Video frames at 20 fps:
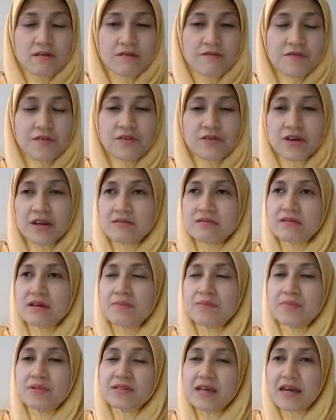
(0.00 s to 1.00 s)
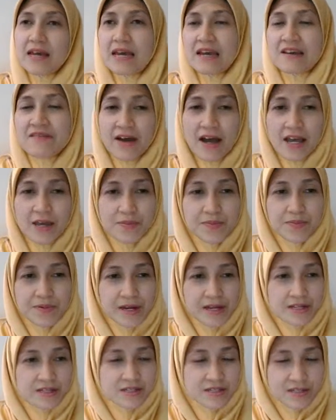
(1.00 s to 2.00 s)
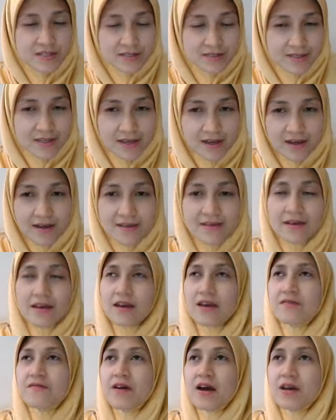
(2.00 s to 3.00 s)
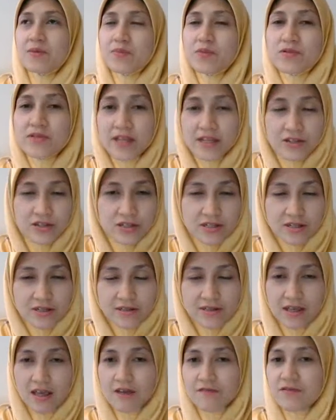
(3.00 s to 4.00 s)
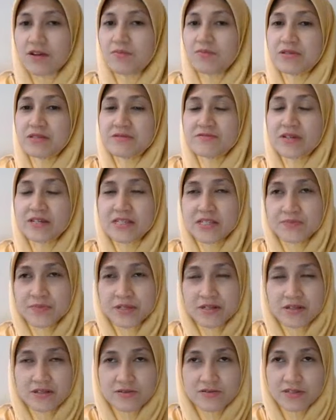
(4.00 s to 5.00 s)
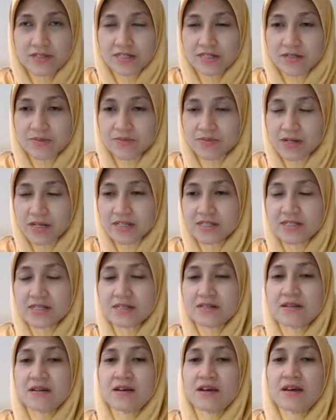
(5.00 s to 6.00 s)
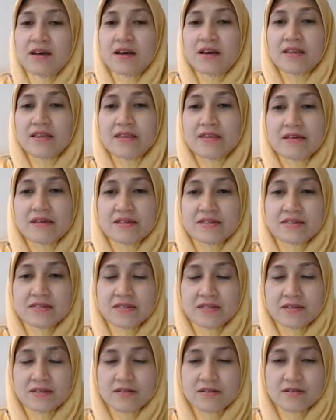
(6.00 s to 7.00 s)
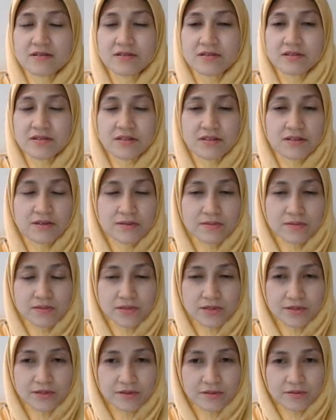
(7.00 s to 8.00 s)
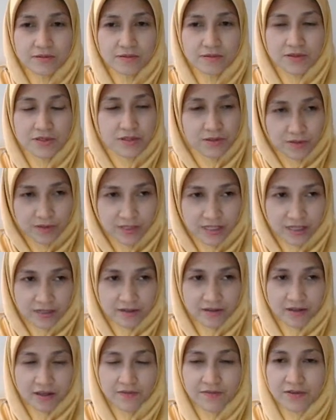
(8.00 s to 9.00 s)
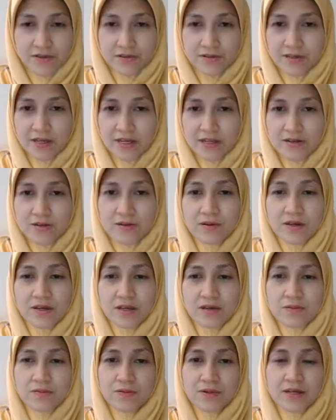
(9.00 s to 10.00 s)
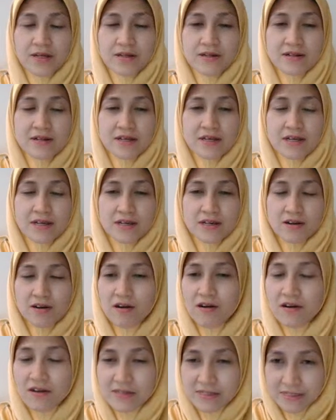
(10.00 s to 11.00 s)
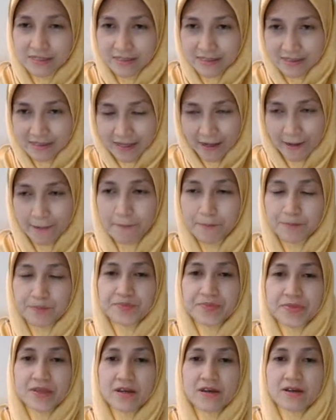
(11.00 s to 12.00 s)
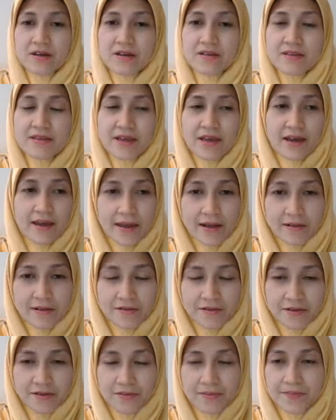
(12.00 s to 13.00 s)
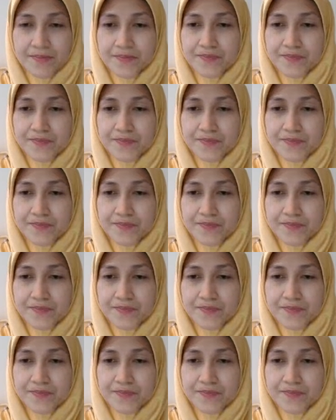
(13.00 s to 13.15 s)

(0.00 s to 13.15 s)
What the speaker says: for example, they have hyperalgesia, they have hypotension, they have respiratory depression, they still continue to use it even though they know it will cost them their health